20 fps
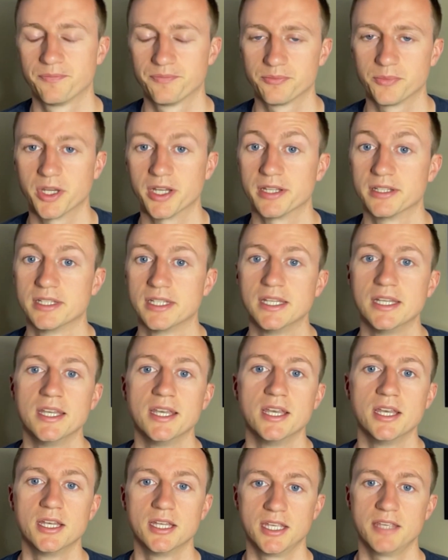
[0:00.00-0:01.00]
But
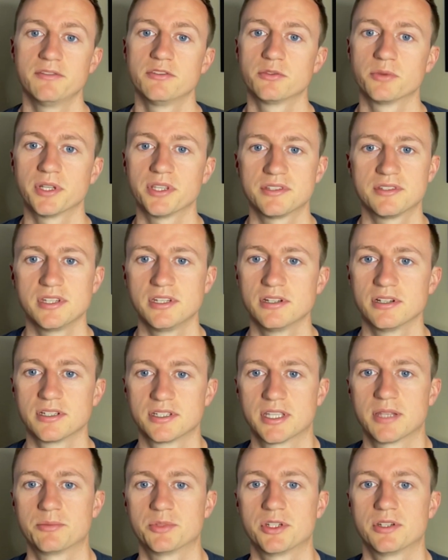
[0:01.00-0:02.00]
even with senior
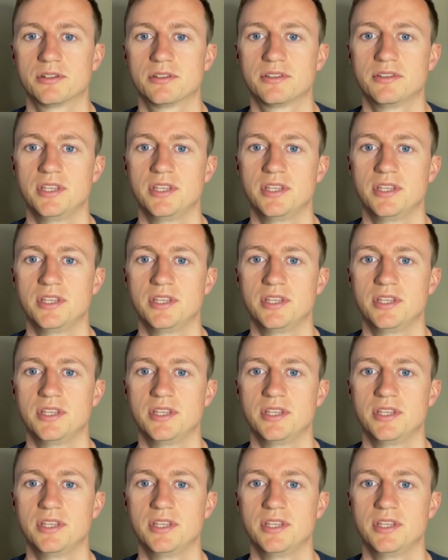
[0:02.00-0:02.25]
exemptions,